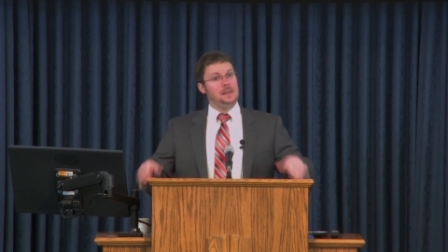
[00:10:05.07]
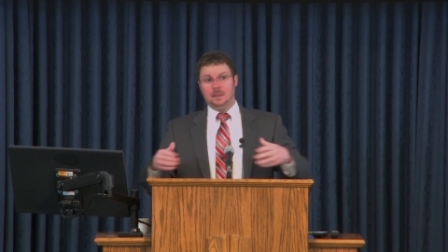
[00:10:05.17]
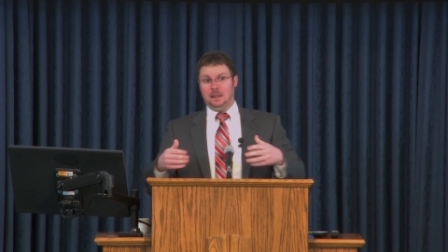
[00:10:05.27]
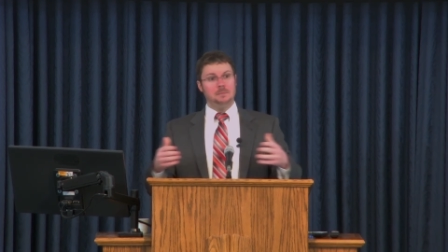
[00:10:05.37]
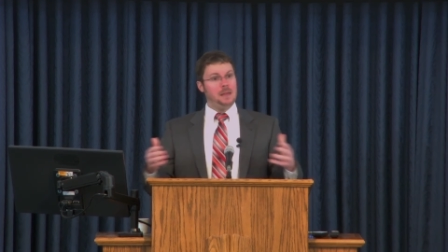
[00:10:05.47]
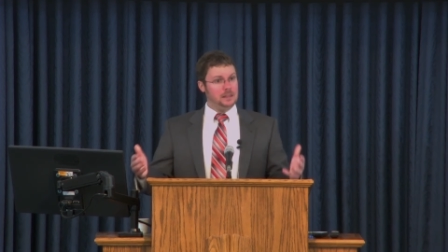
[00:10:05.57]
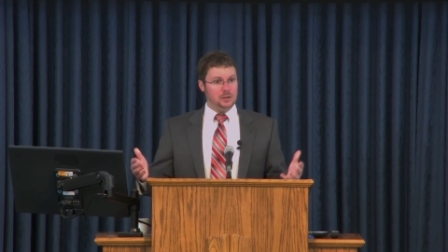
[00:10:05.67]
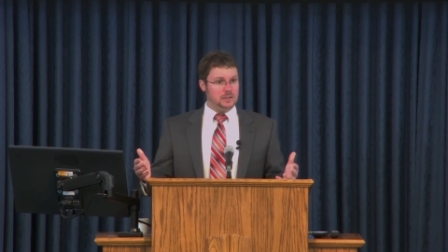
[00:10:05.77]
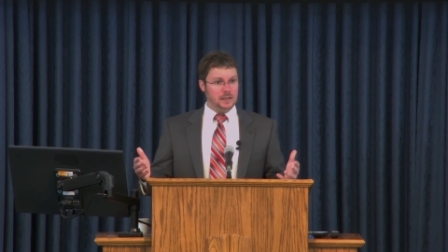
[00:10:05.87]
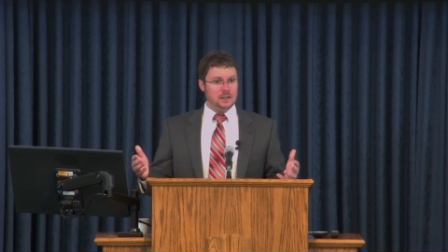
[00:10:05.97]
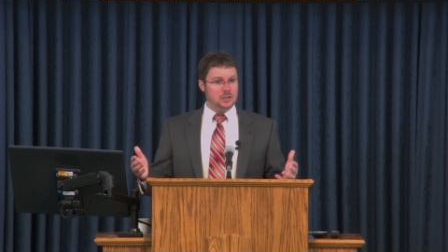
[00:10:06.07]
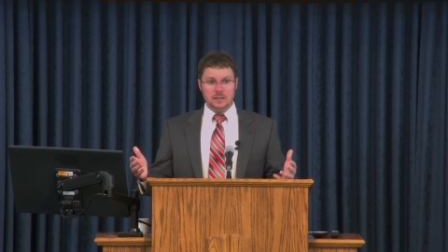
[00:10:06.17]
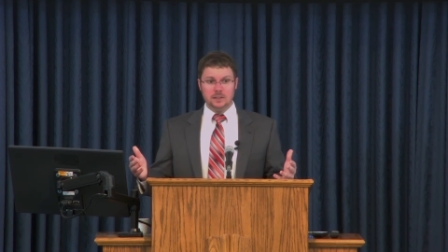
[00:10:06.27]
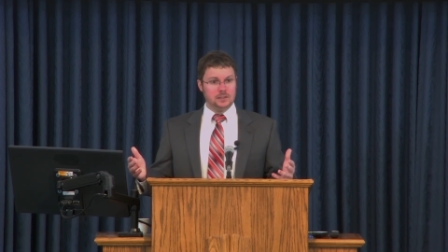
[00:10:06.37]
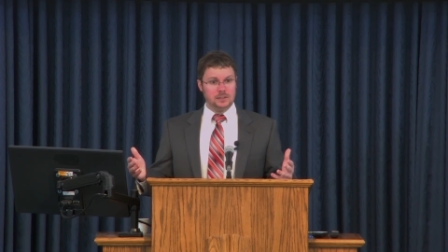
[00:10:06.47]
In Matthew 10,
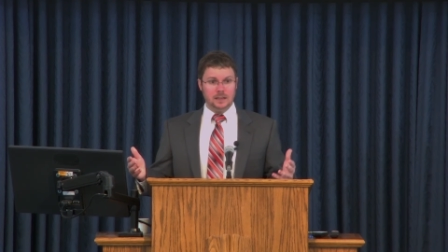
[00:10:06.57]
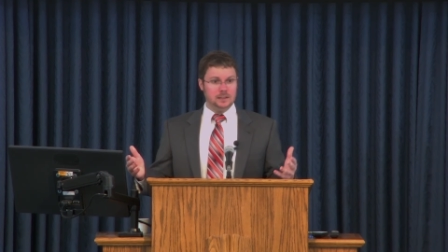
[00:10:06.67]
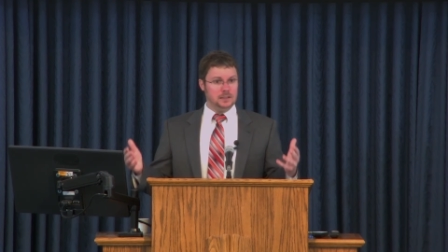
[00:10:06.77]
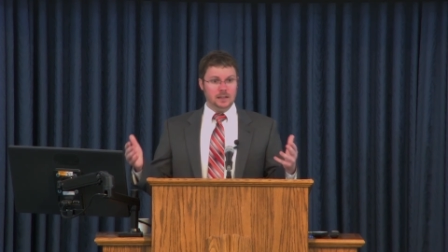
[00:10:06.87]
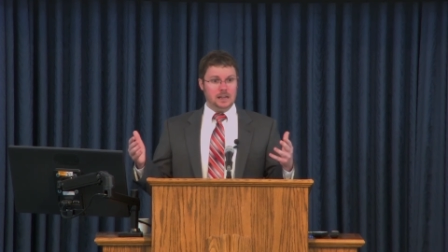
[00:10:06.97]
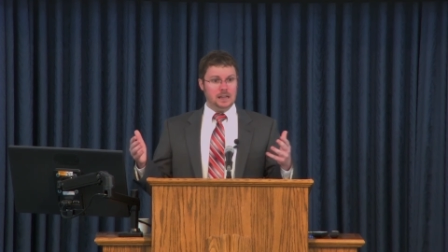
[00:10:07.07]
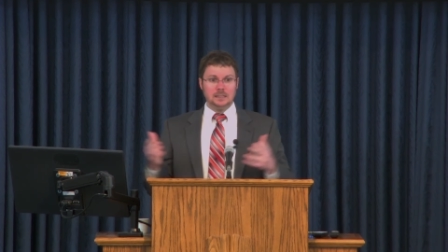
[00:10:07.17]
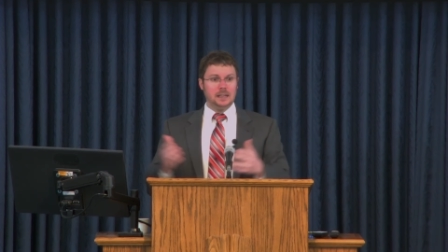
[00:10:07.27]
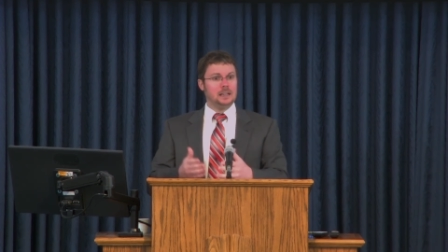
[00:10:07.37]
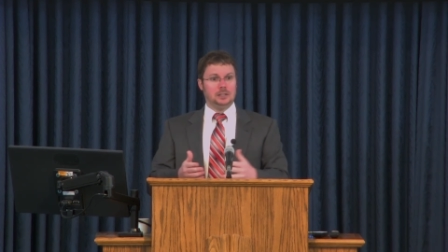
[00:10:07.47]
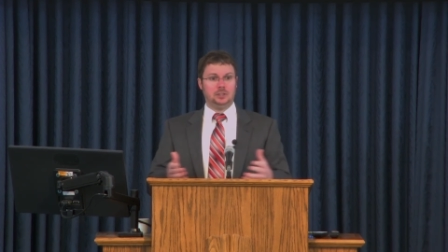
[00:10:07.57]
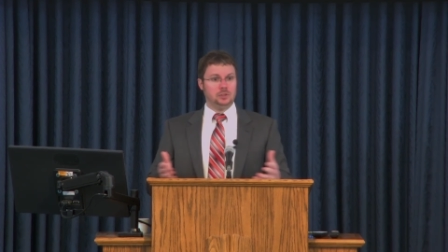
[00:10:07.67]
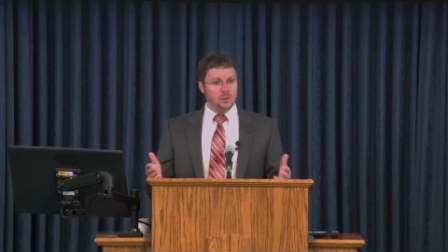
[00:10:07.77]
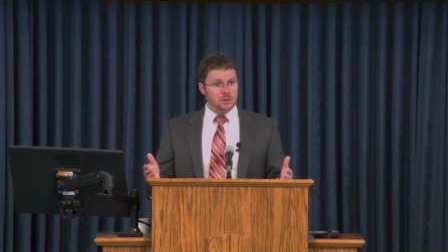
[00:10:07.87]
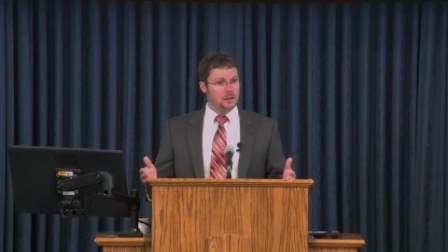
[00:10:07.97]
Jesus says it's like a
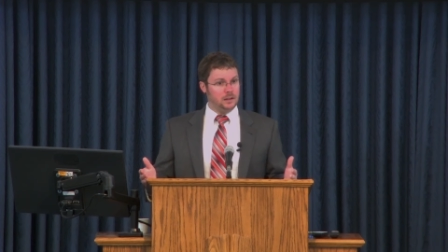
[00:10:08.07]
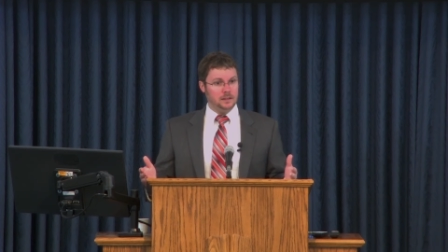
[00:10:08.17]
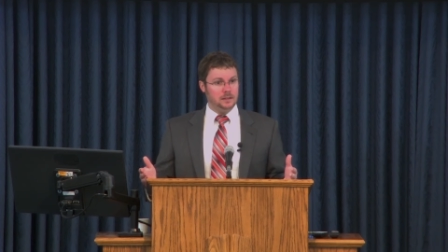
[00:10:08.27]
sword,